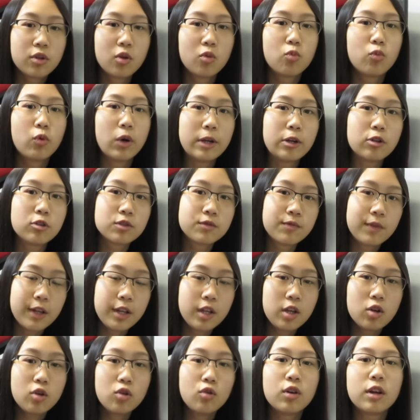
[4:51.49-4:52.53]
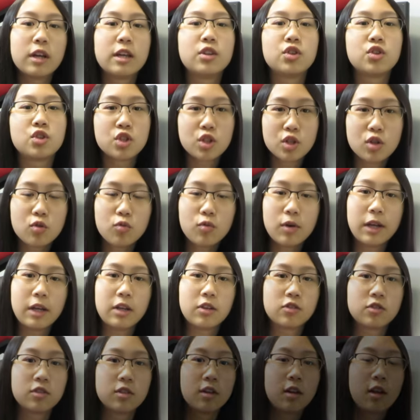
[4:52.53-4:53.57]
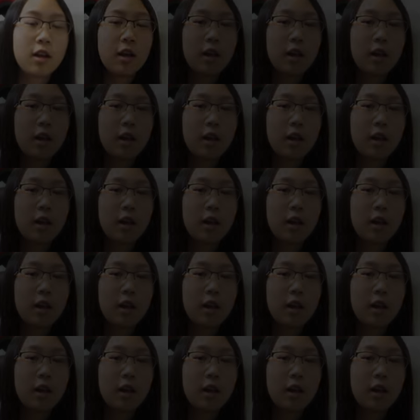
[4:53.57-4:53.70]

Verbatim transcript: the winner's video in 2 weeks.